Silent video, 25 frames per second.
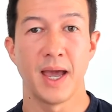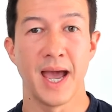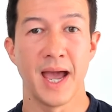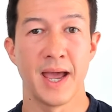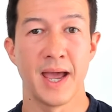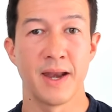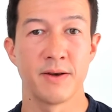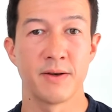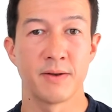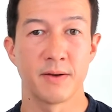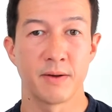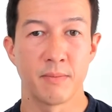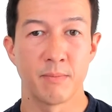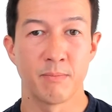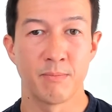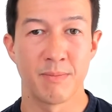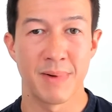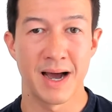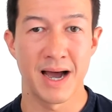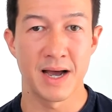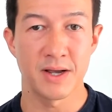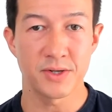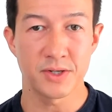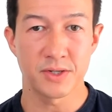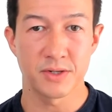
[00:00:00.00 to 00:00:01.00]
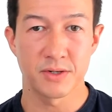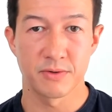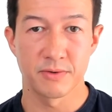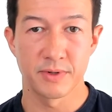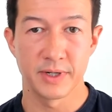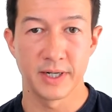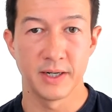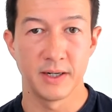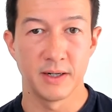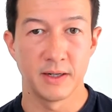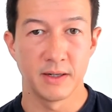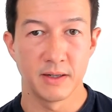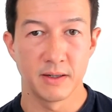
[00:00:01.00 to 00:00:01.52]
and
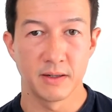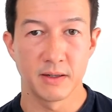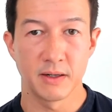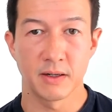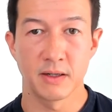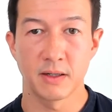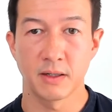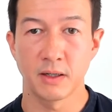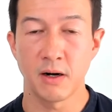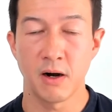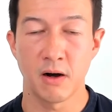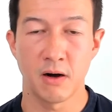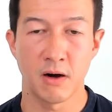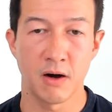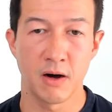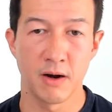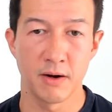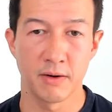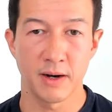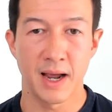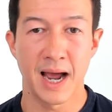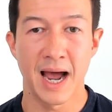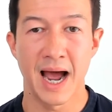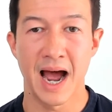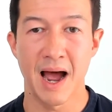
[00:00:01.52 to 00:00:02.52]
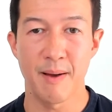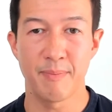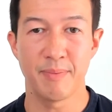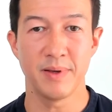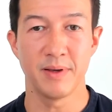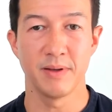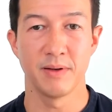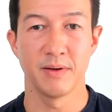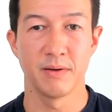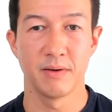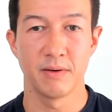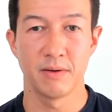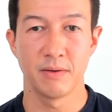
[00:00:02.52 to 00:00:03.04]
mastery can't
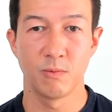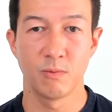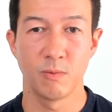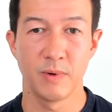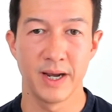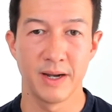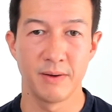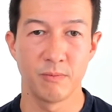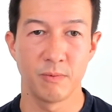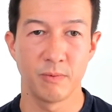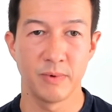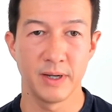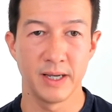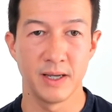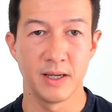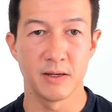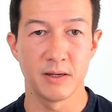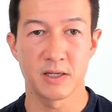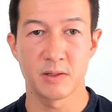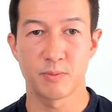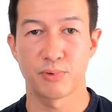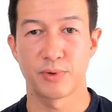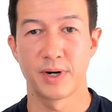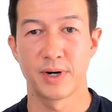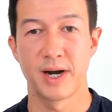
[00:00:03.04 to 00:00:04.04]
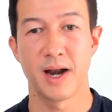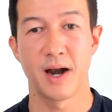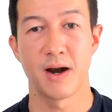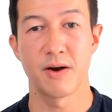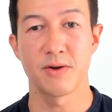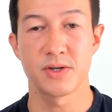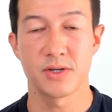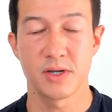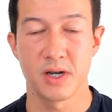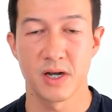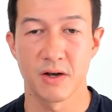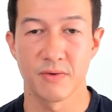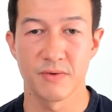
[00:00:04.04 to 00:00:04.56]
happen when we spread
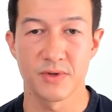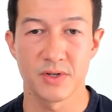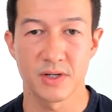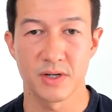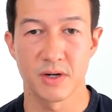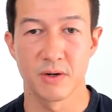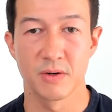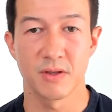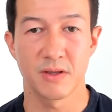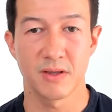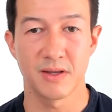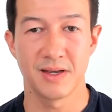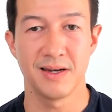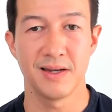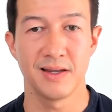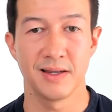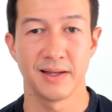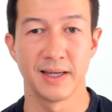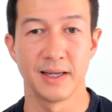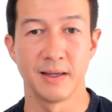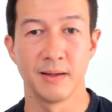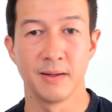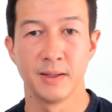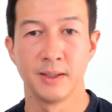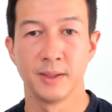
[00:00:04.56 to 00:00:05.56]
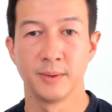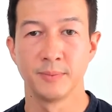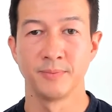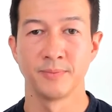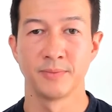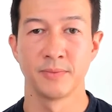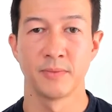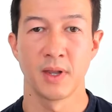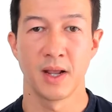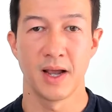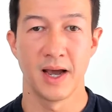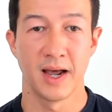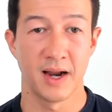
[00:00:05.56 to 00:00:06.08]
ourselves so thinly.
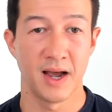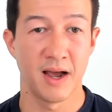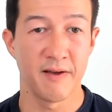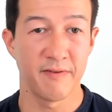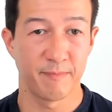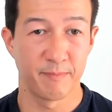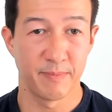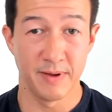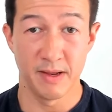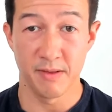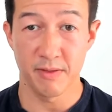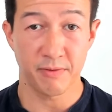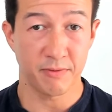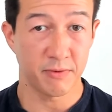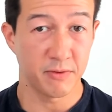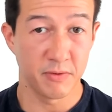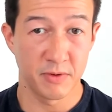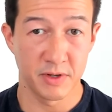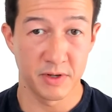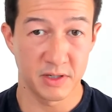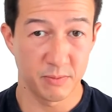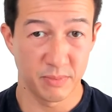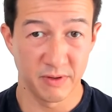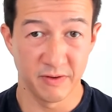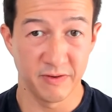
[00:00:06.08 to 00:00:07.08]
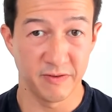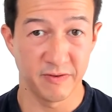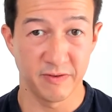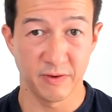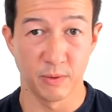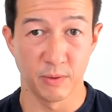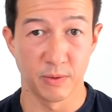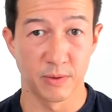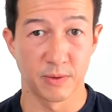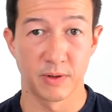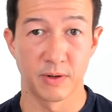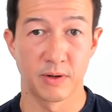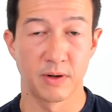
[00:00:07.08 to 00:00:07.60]
And I've been through this
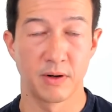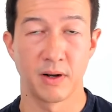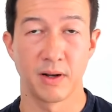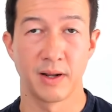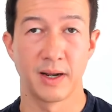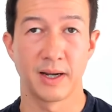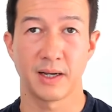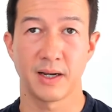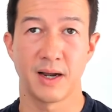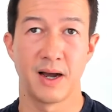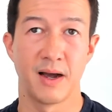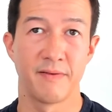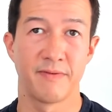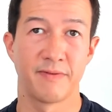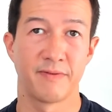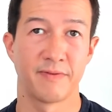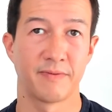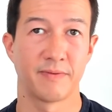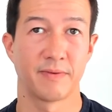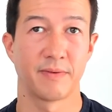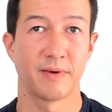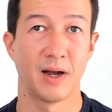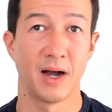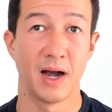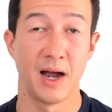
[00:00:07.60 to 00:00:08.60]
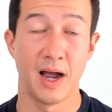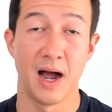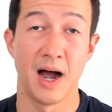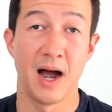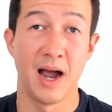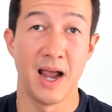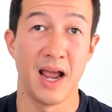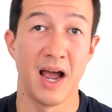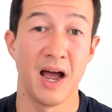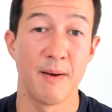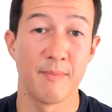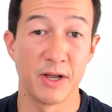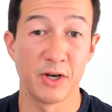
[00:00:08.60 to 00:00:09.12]
before. Like I
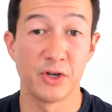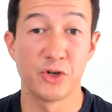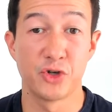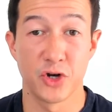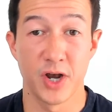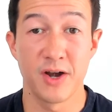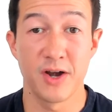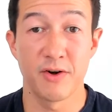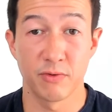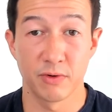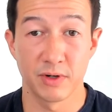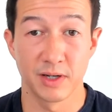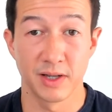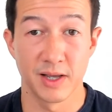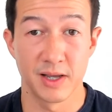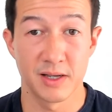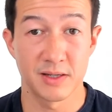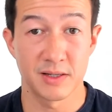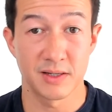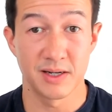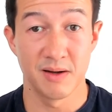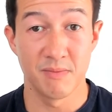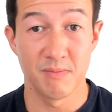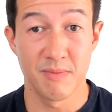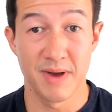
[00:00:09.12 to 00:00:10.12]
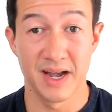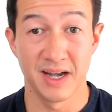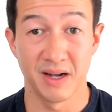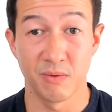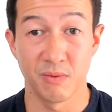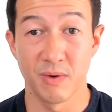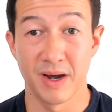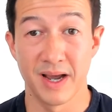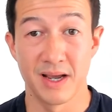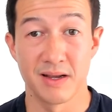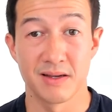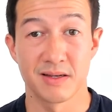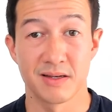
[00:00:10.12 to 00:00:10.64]
am a generalist in many
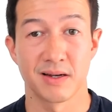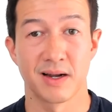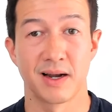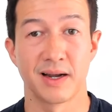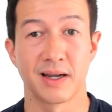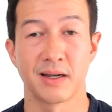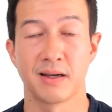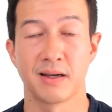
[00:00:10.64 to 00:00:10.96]
ways,